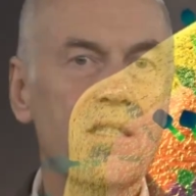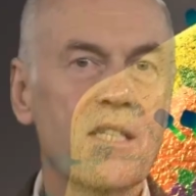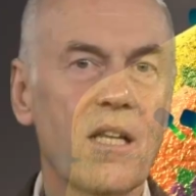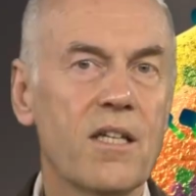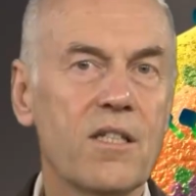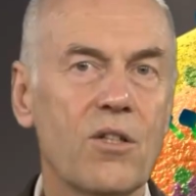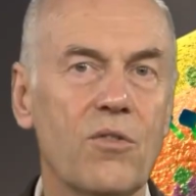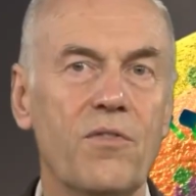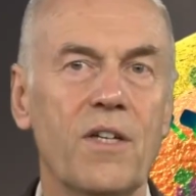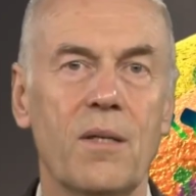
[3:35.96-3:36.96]
is a list
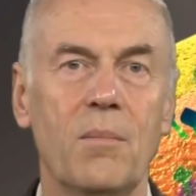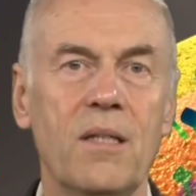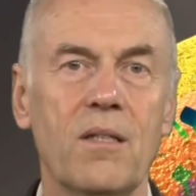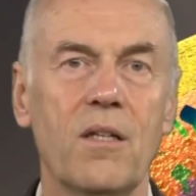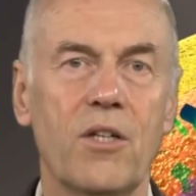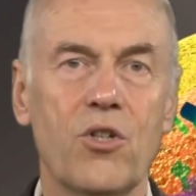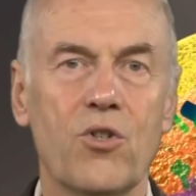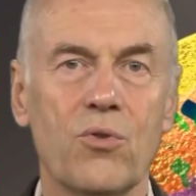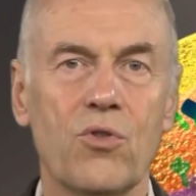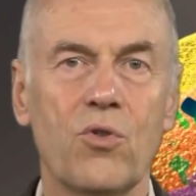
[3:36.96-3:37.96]
of fundamental
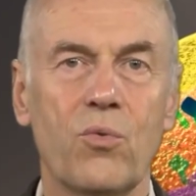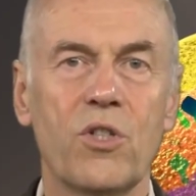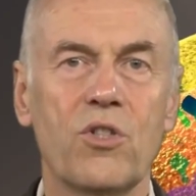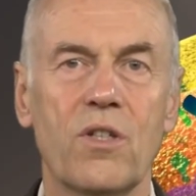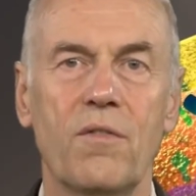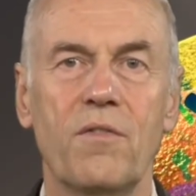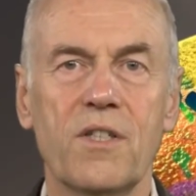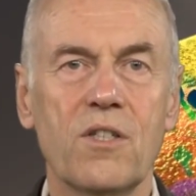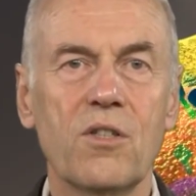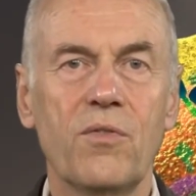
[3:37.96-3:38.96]
issues to which the
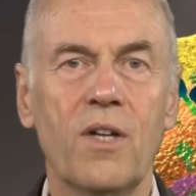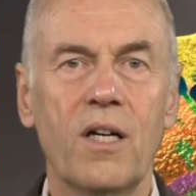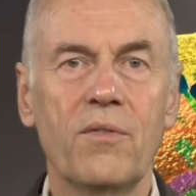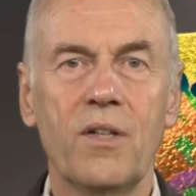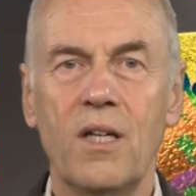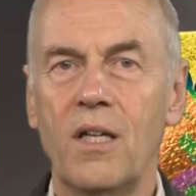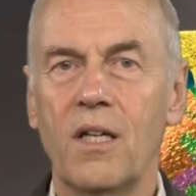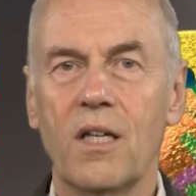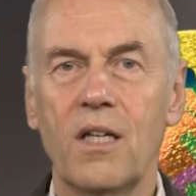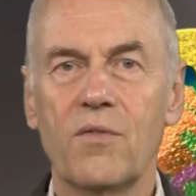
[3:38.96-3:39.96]
physics of life
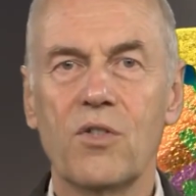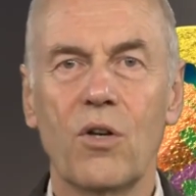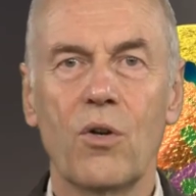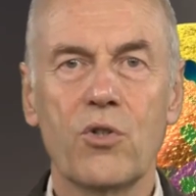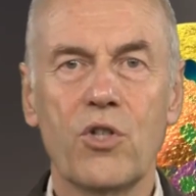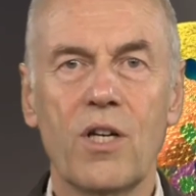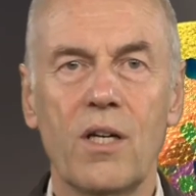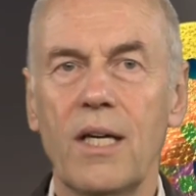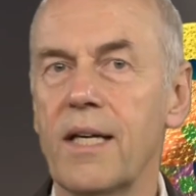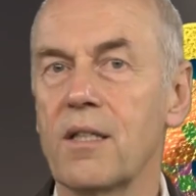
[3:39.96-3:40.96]
gives
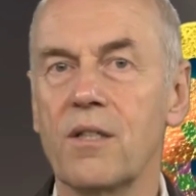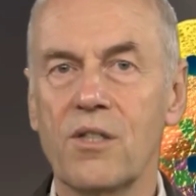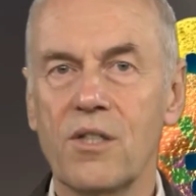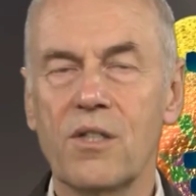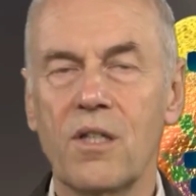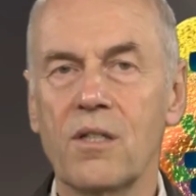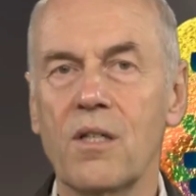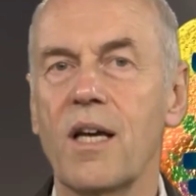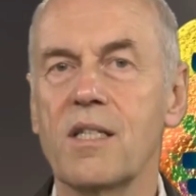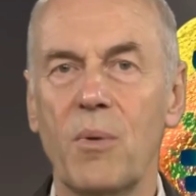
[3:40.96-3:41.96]
logical and consistent
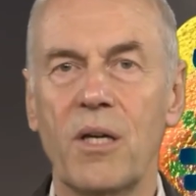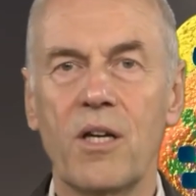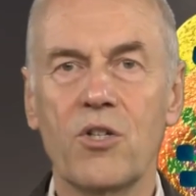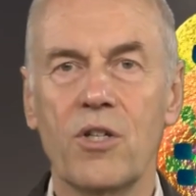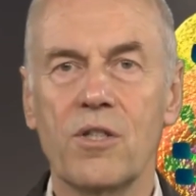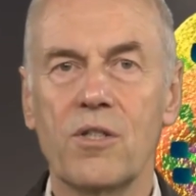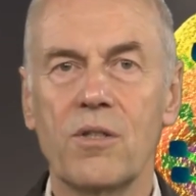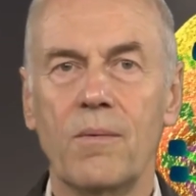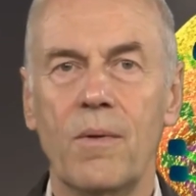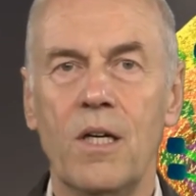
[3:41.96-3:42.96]
explanations.
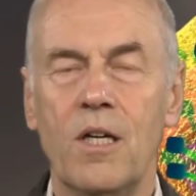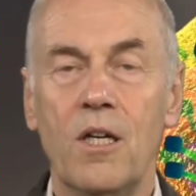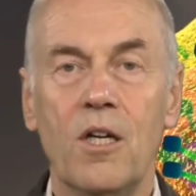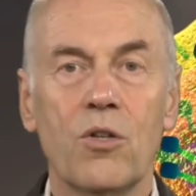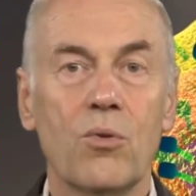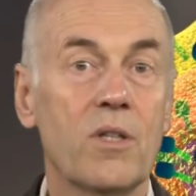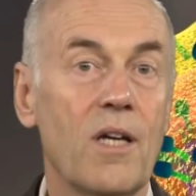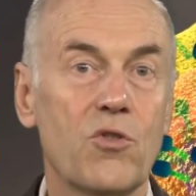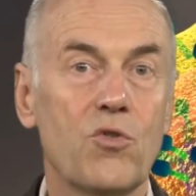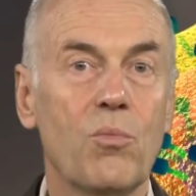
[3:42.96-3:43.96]
To
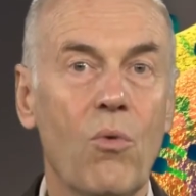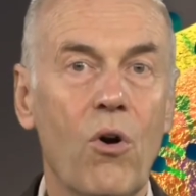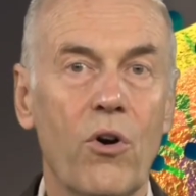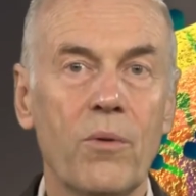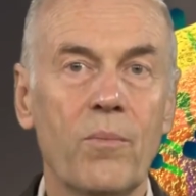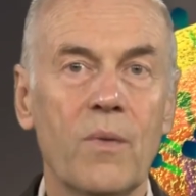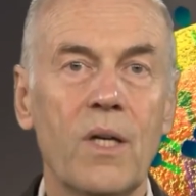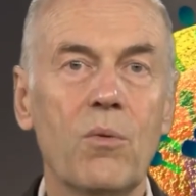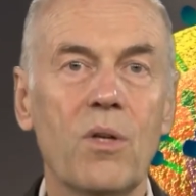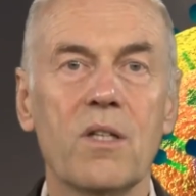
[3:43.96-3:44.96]
entice you more,
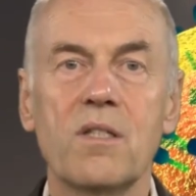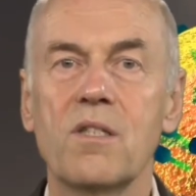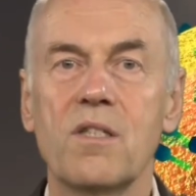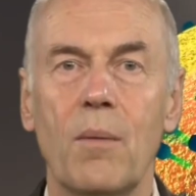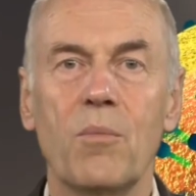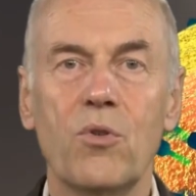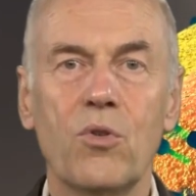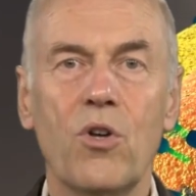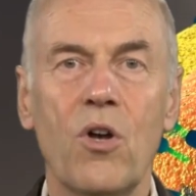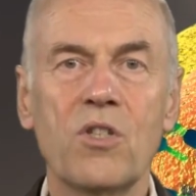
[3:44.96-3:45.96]
I will list some new
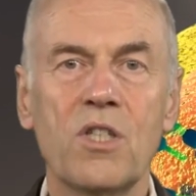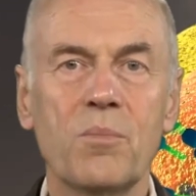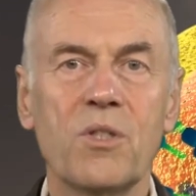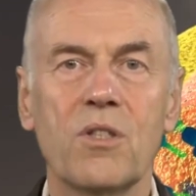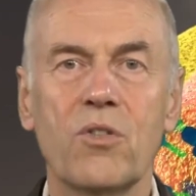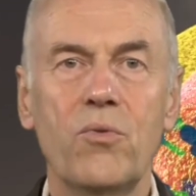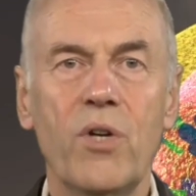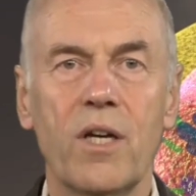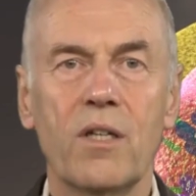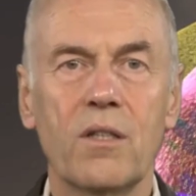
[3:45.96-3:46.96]
concepts
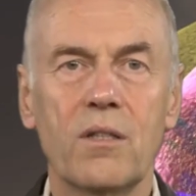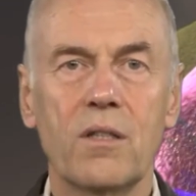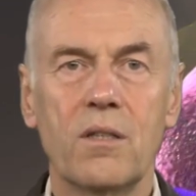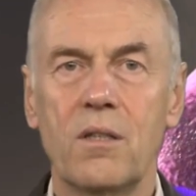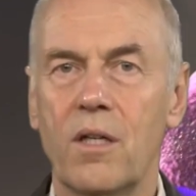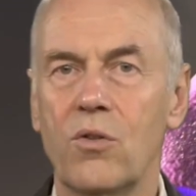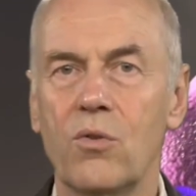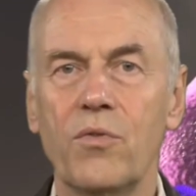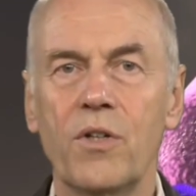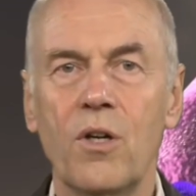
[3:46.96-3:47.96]
created and
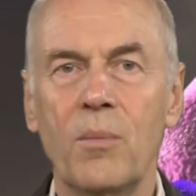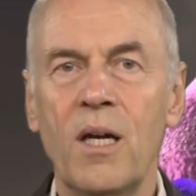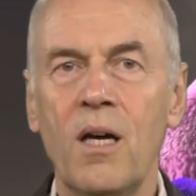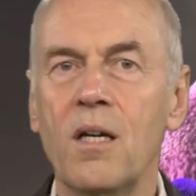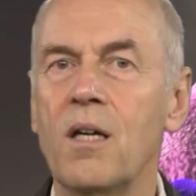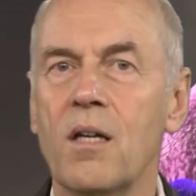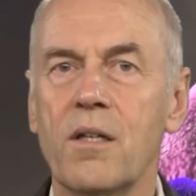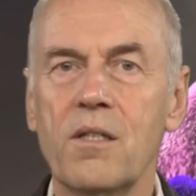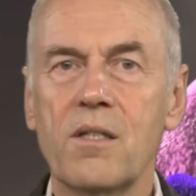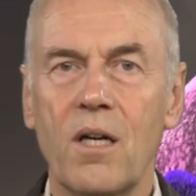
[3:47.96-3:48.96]
new phenomena
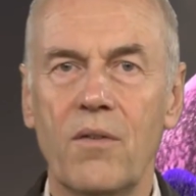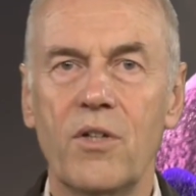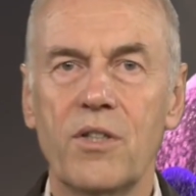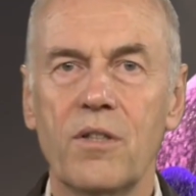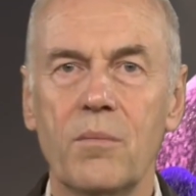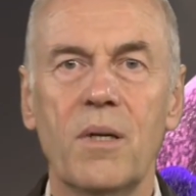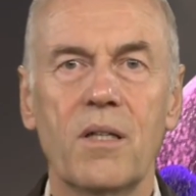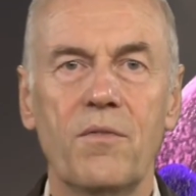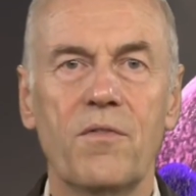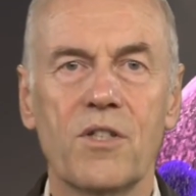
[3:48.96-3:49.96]
discovered by
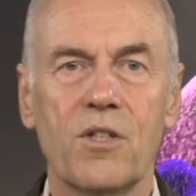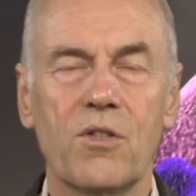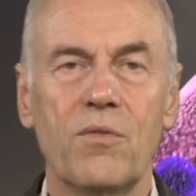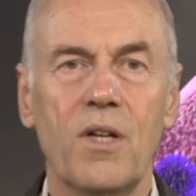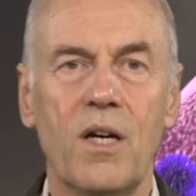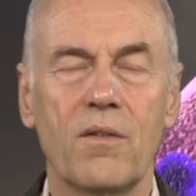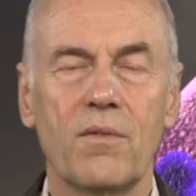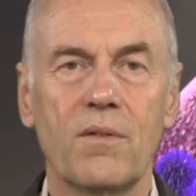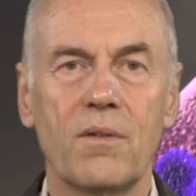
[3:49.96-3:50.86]
the physics of life.